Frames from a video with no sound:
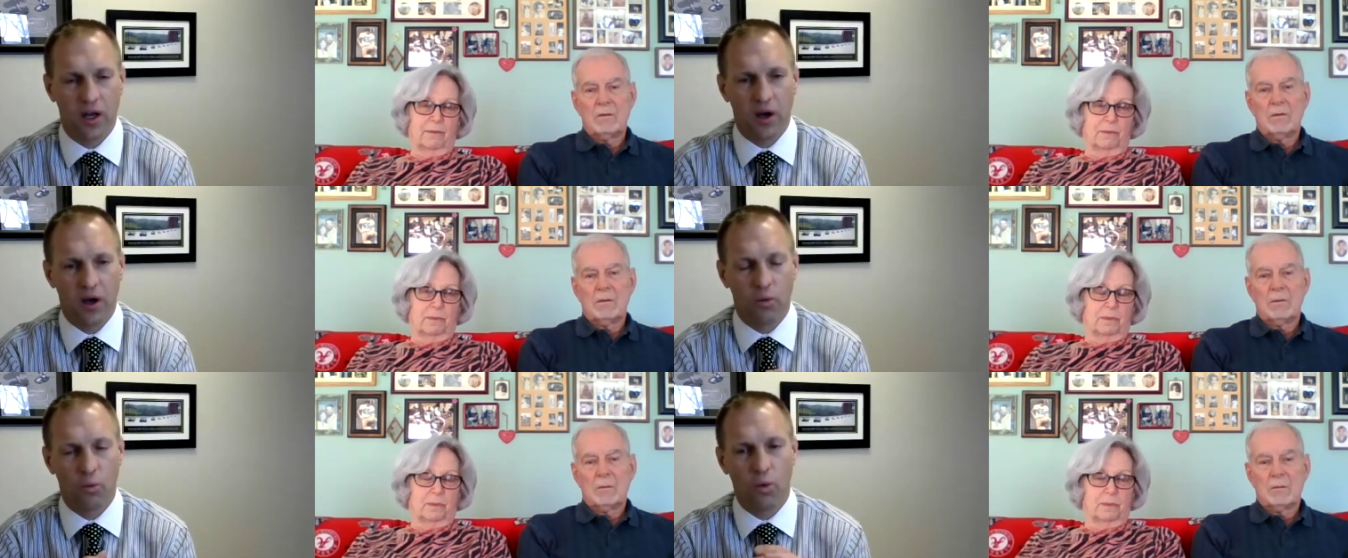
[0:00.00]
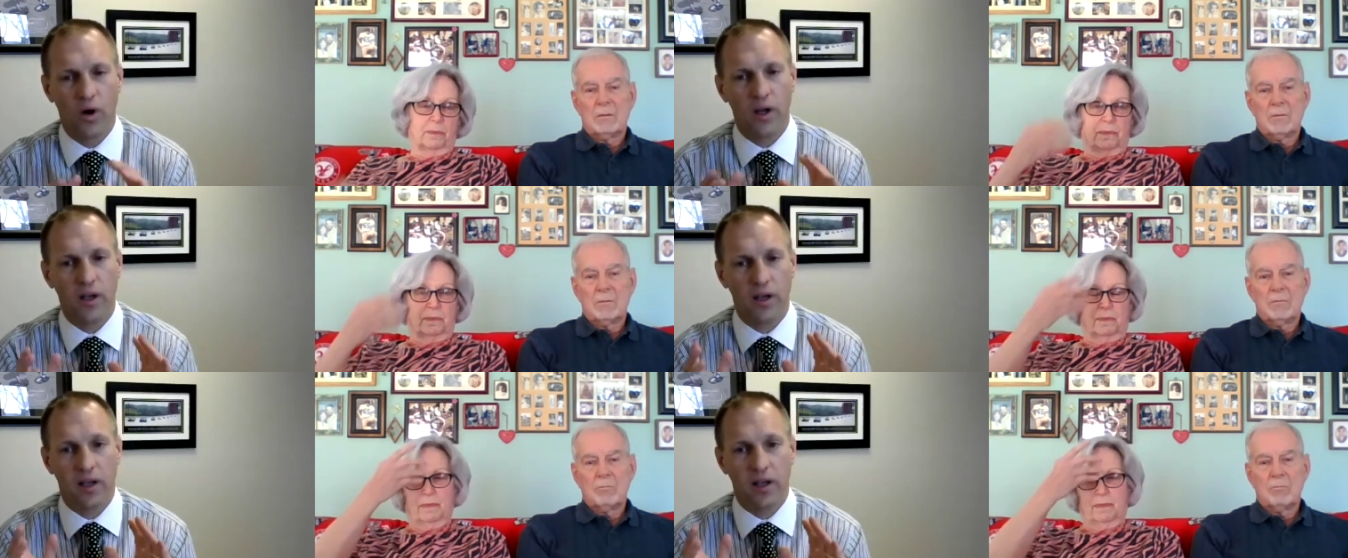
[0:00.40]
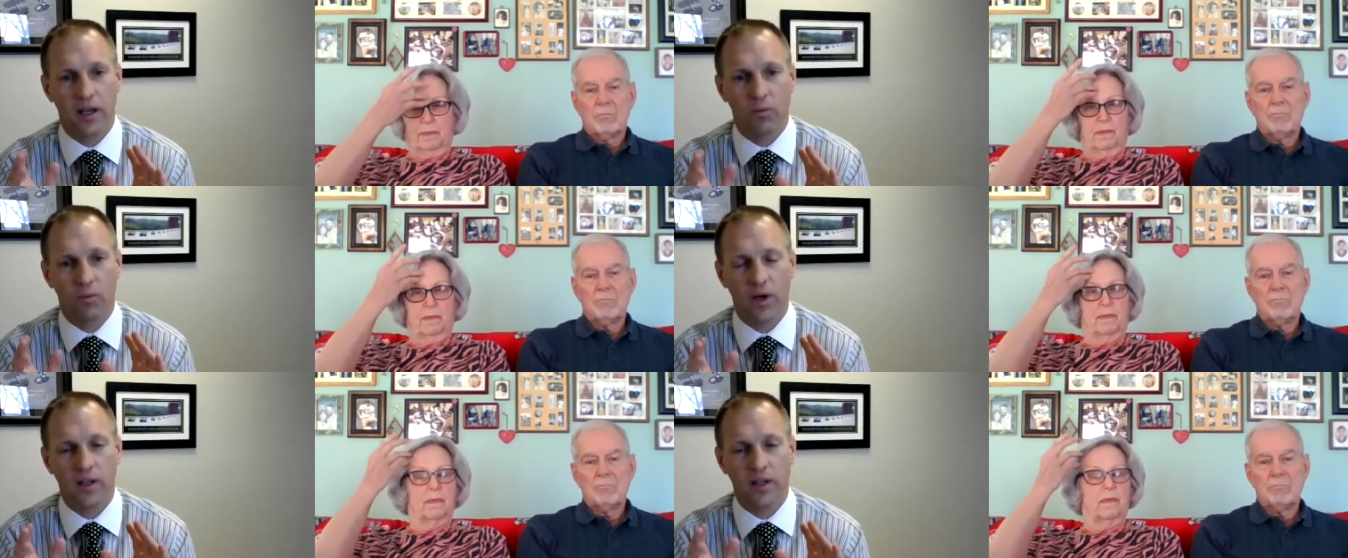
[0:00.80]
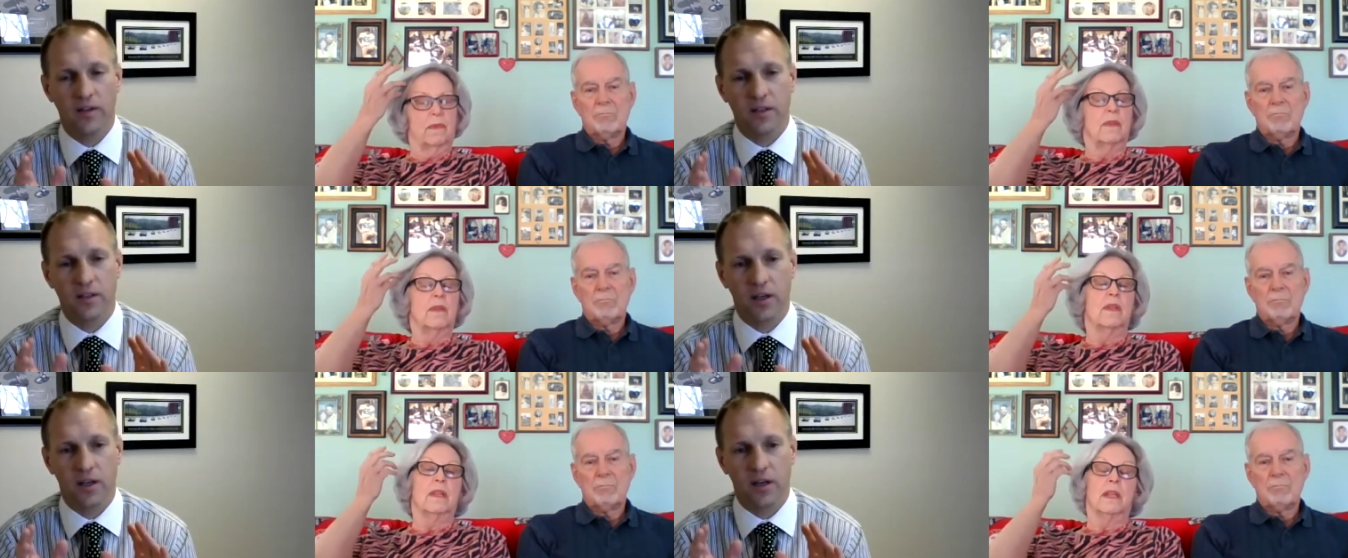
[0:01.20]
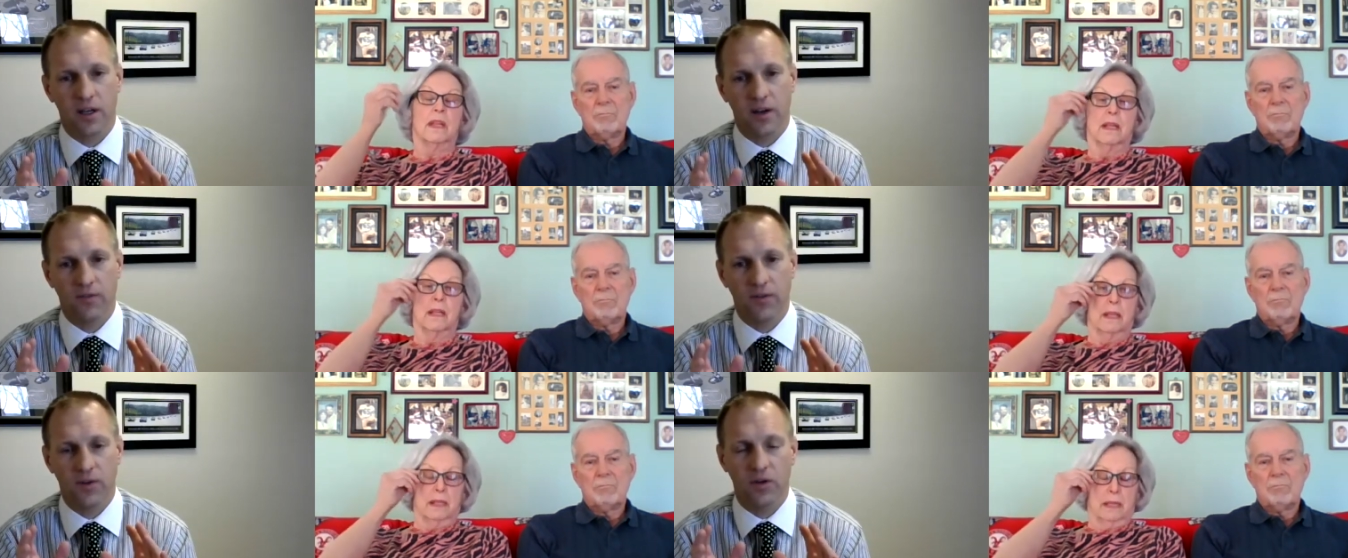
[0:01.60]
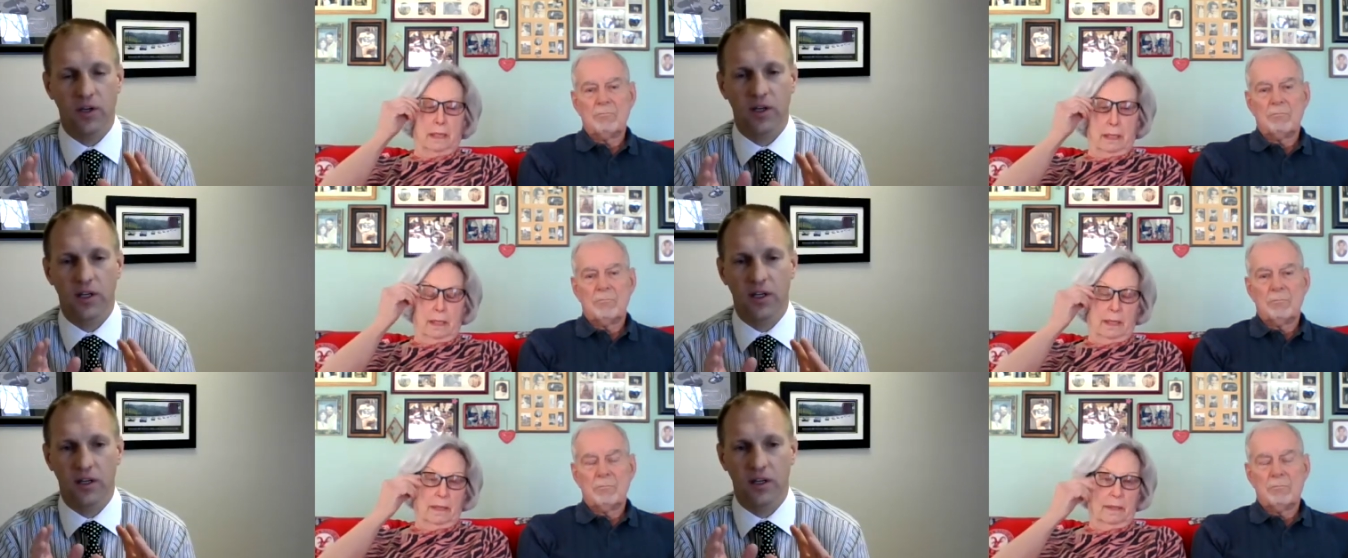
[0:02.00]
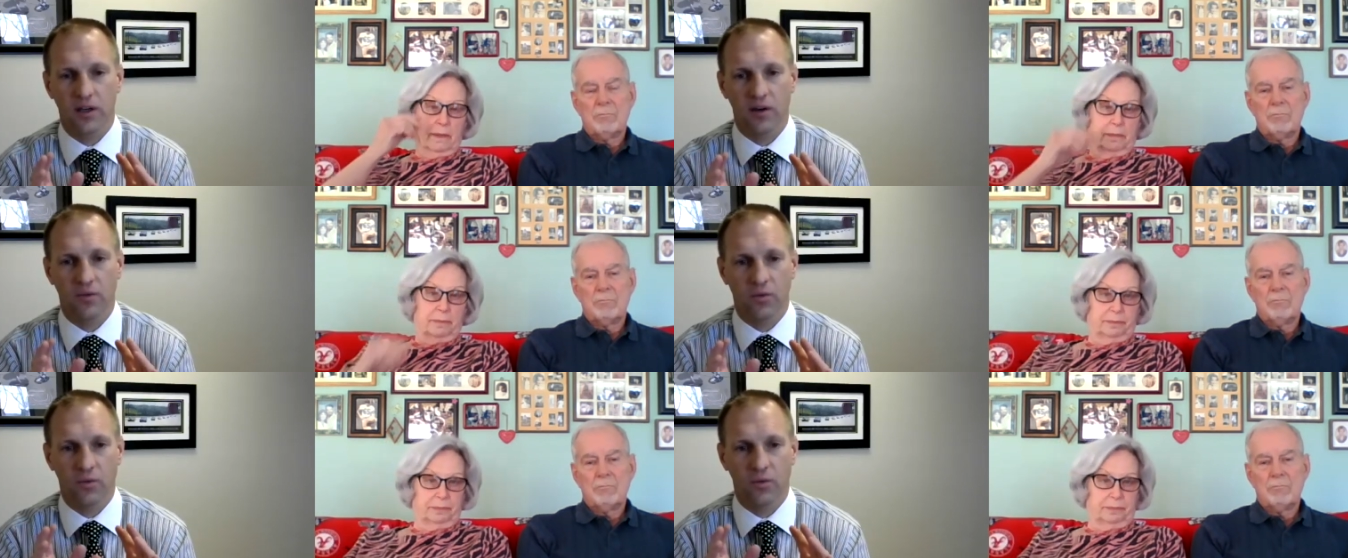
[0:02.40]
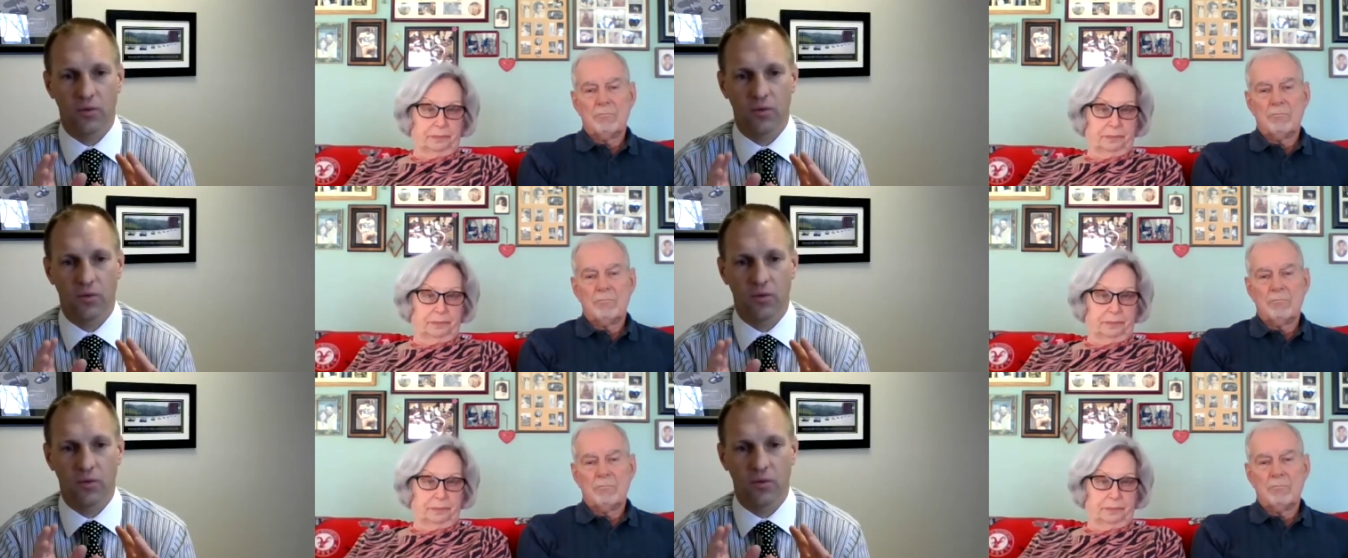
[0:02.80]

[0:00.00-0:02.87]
Speaker 1: What what uh, if you could give